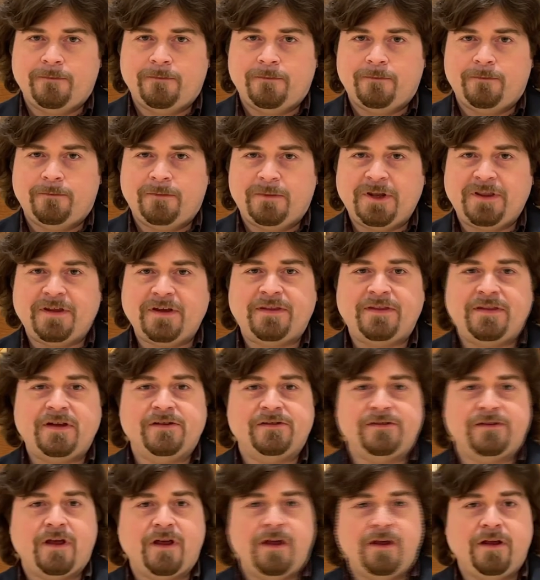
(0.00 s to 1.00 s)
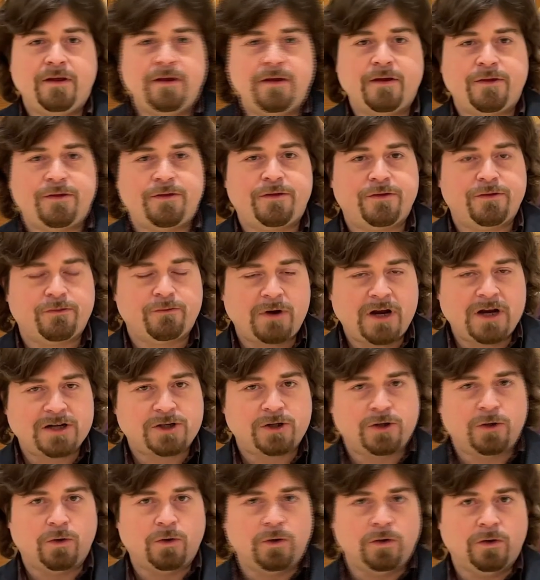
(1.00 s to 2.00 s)
But then there's the
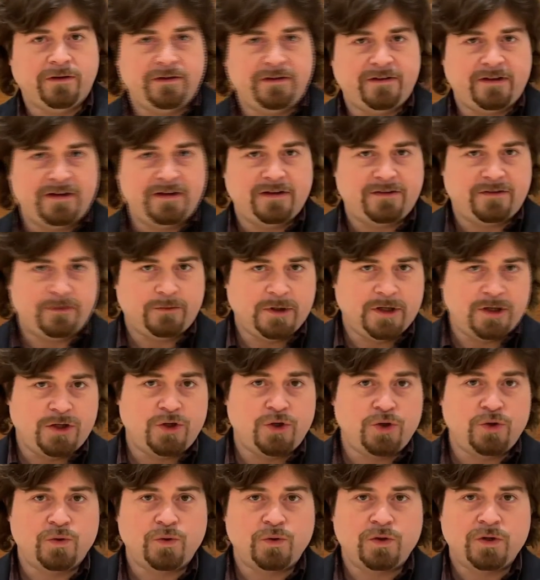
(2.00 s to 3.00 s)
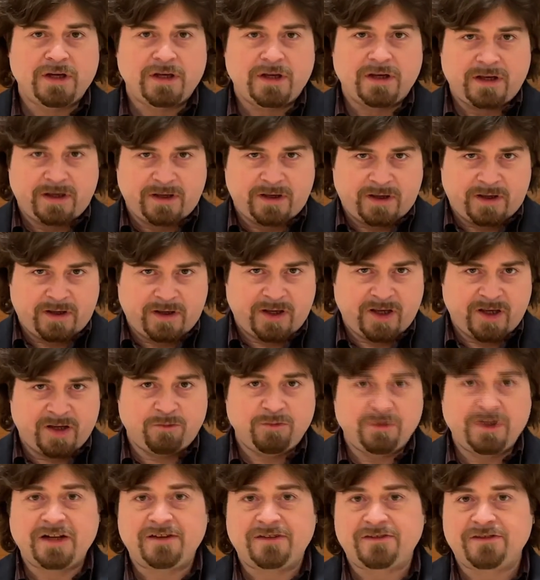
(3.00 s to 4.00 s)
threshold into a new
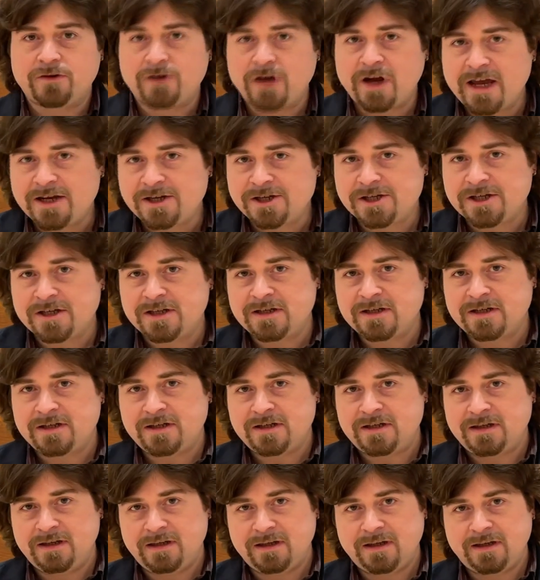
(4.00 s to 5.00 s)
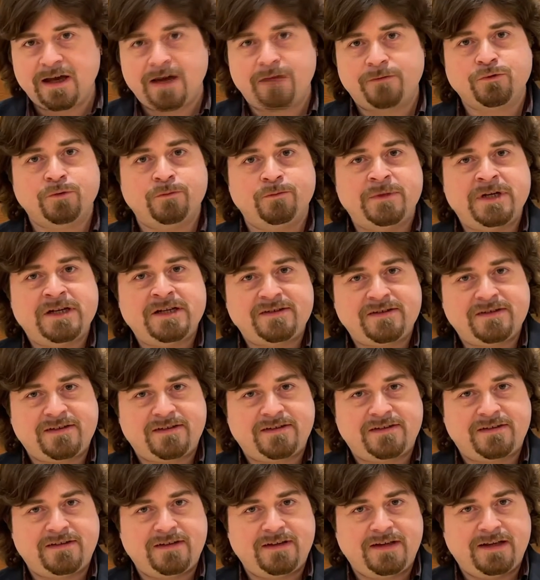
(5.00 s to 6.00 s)
administration and government
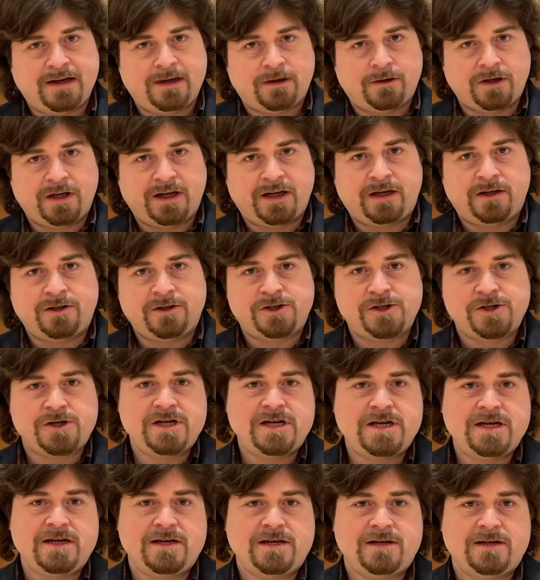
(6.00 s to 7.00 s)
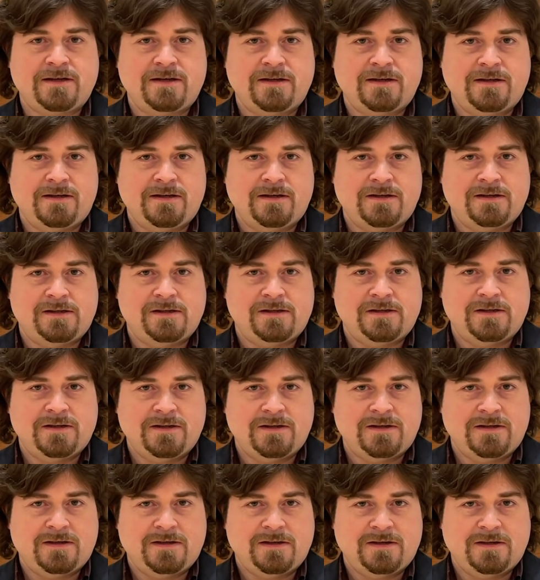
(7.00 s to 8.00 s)
in our country.
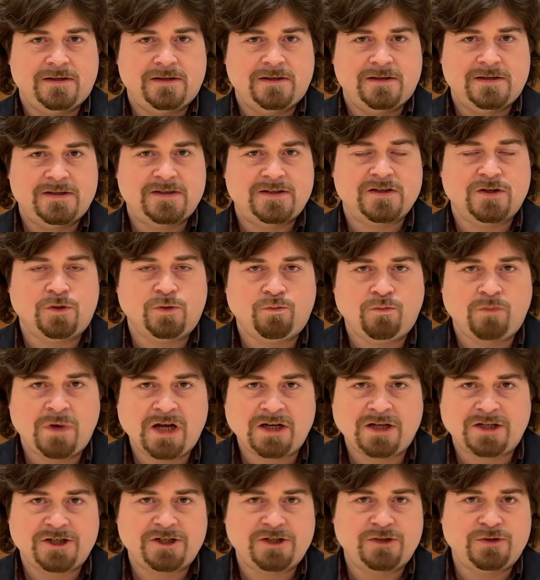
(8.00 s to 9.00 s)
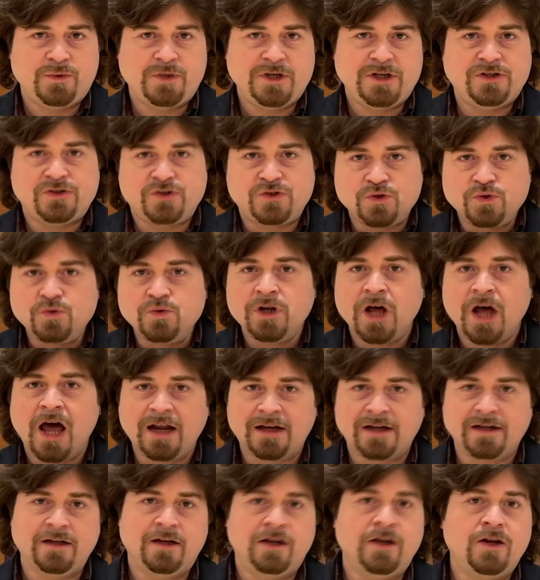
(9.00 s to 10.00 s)
So much we do
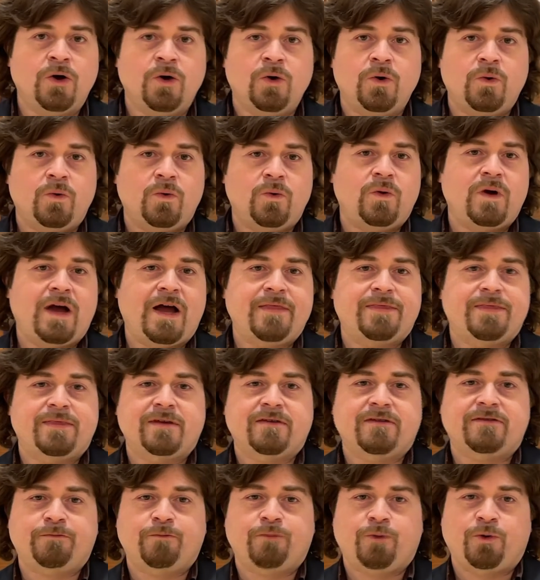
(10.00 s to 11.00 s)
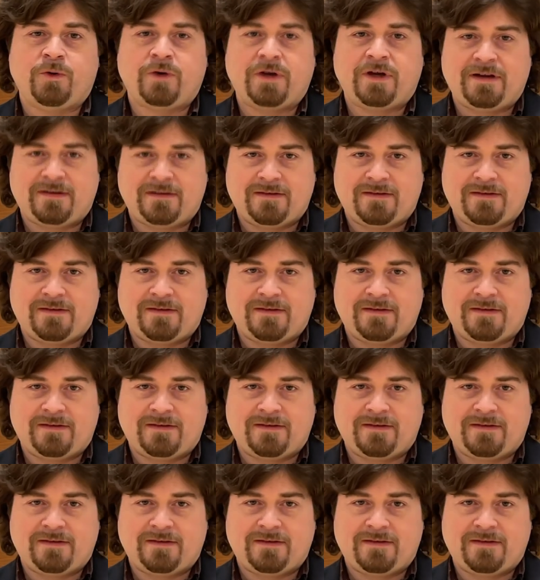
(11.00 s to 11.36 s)
not know at this point.